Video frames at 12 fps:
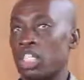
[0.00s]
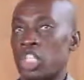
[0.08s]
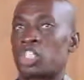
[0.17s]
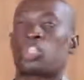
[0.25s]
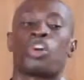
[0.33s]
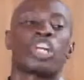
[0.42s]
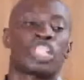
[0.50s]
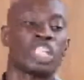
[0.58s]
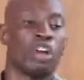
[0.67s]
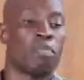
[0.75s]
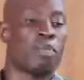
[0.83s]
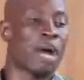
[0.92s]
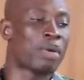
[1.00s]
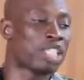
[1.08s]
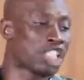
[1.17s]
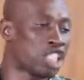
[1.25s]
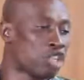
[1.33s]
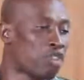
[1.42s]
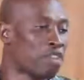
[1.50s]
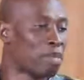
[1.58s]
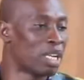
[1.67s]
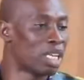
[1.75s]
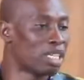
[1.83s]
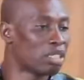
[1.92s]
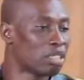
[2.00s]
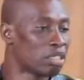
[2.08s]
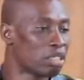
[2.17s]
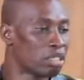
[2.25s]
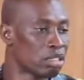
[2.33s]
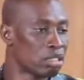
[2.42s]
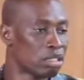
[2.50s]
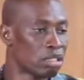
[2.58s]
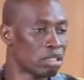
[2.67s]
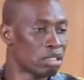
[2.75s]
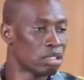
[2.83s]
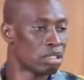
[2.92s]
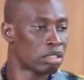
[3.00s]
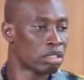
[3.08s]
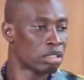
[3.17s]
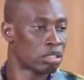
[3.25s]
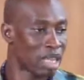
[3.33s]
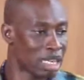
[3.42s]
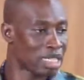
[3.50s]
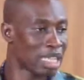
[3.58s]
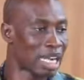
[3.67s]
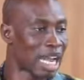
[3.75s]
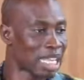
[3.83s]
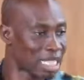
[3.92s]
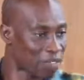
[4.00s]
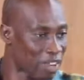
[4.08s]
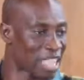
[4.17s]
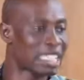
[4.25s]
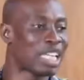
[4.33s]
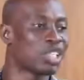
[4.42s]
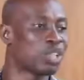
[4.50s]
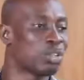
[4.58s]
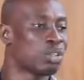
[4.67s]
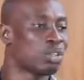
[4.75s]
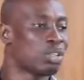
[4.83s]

destruction of marriage in your family, you understand, has affected you.